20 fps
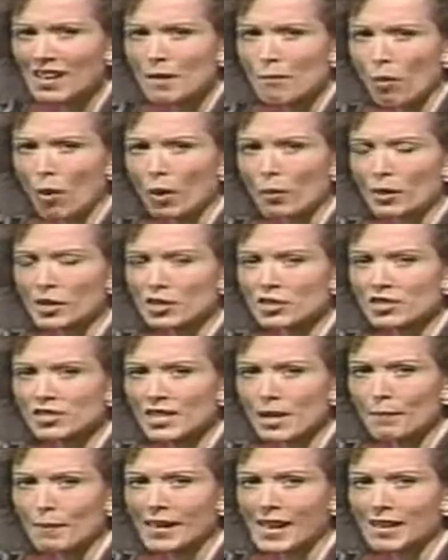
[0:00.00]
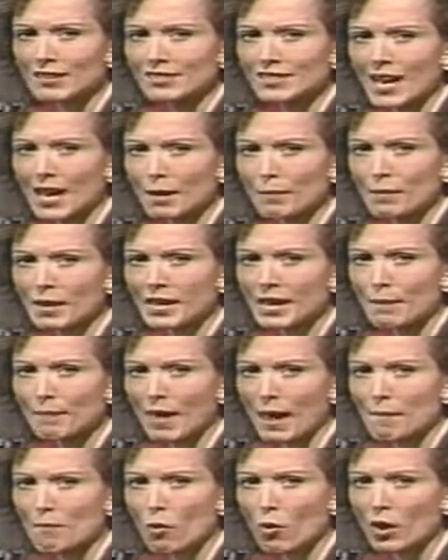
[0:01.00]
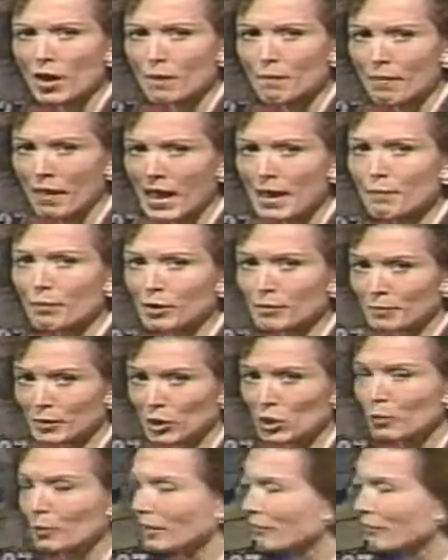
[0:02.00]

Boy, when you're stepping outside to pick up that morning paper, you'll be